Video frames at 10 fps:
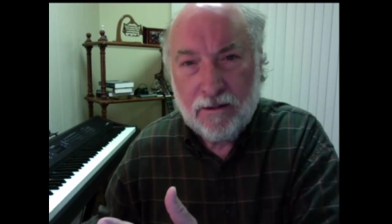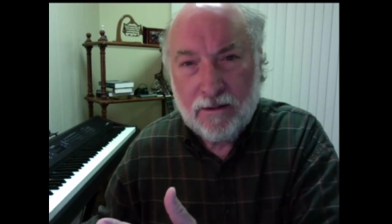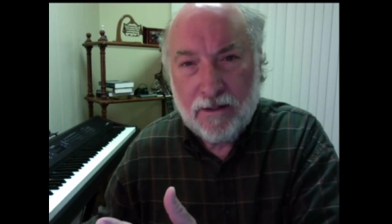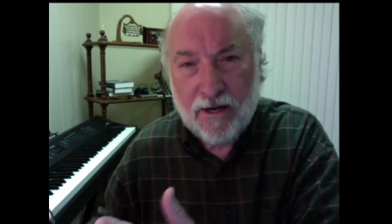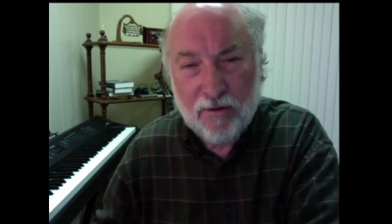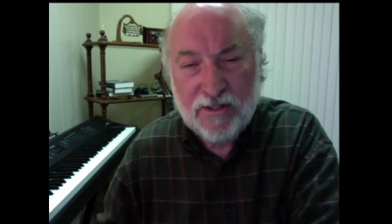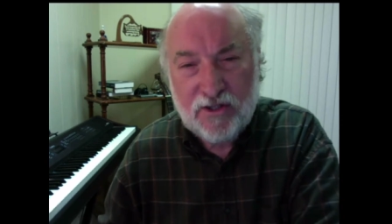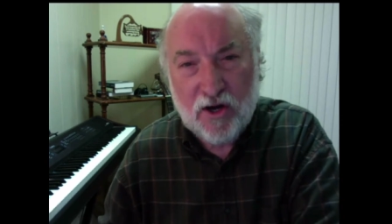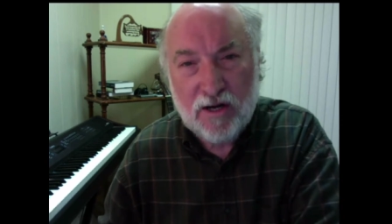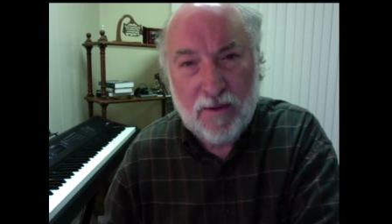here he's
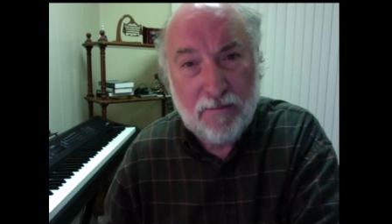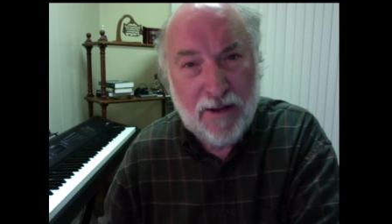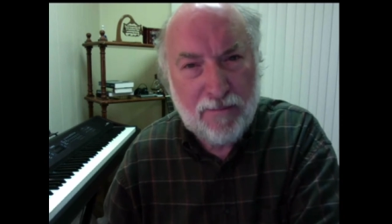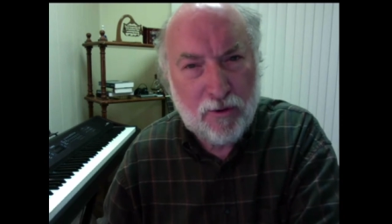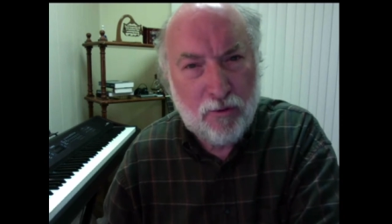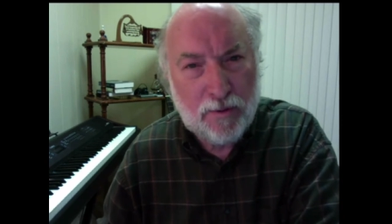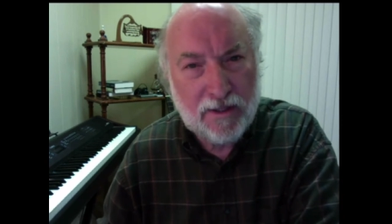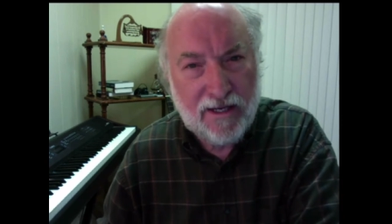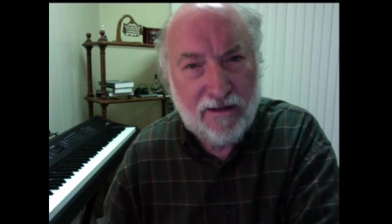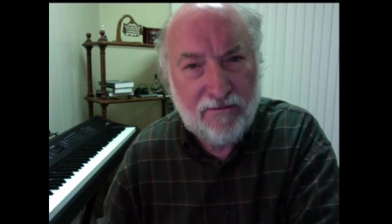talking about people who
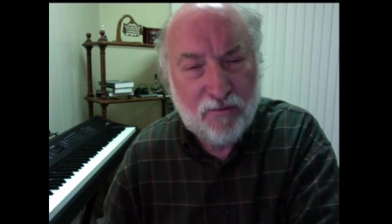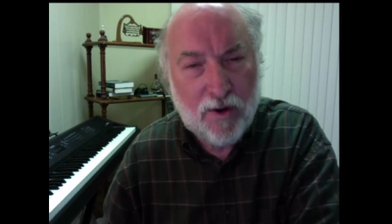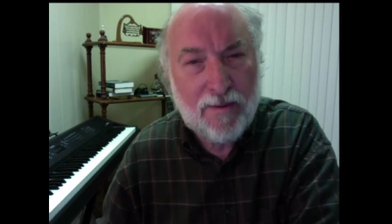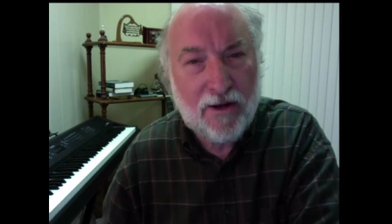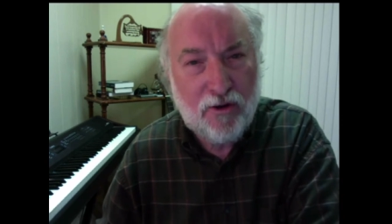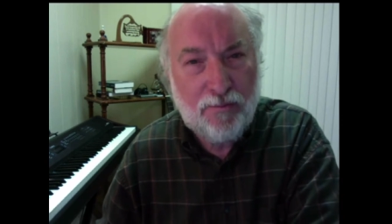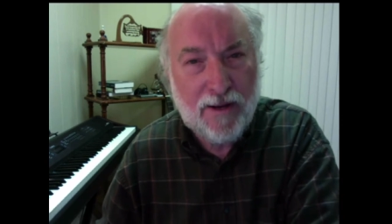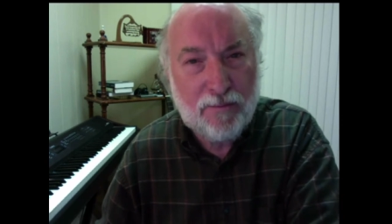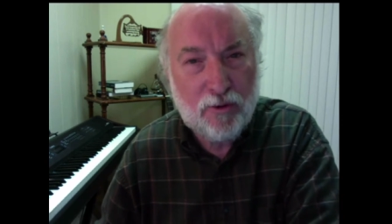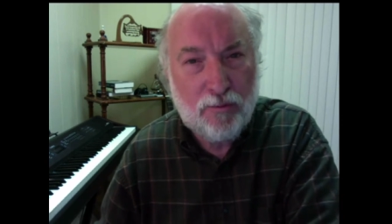believed. What about you
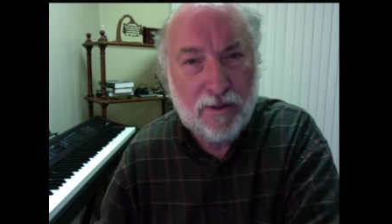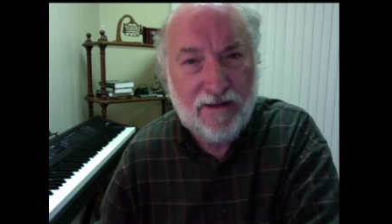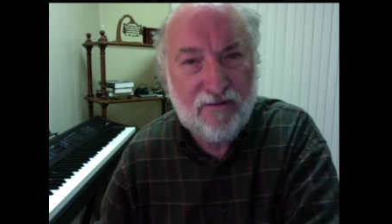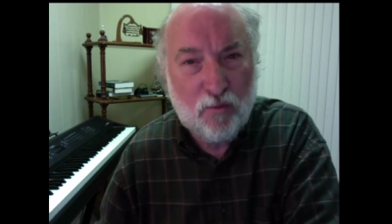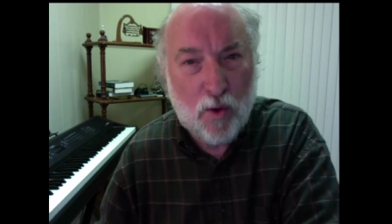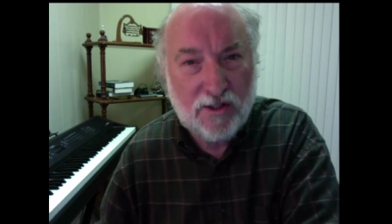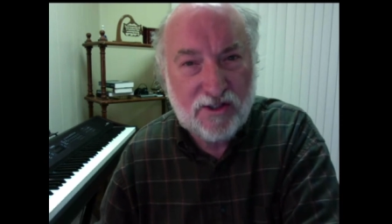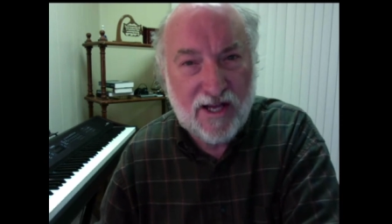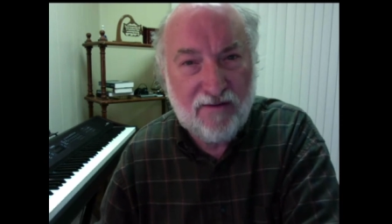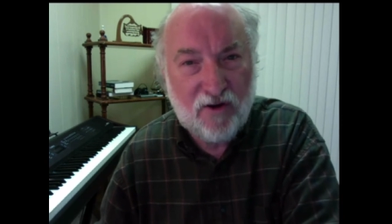people who believe in once
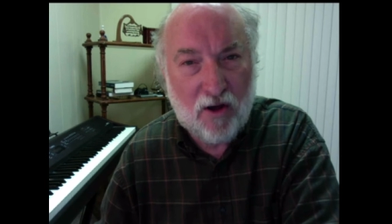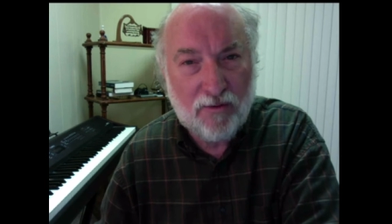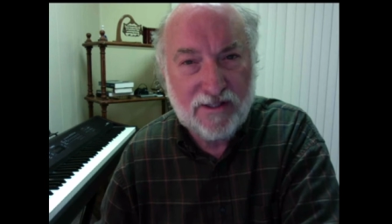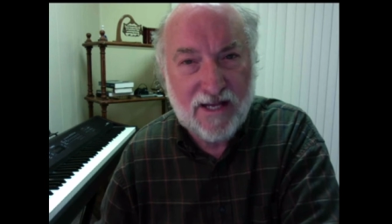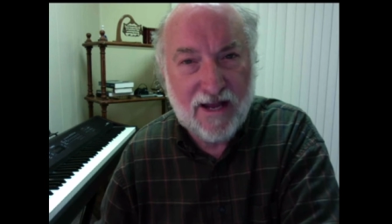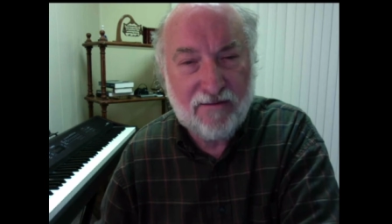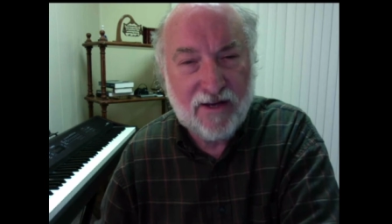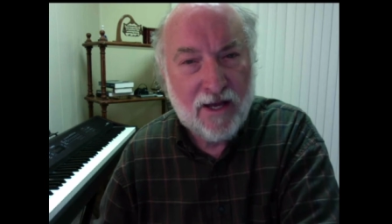saved, always saved?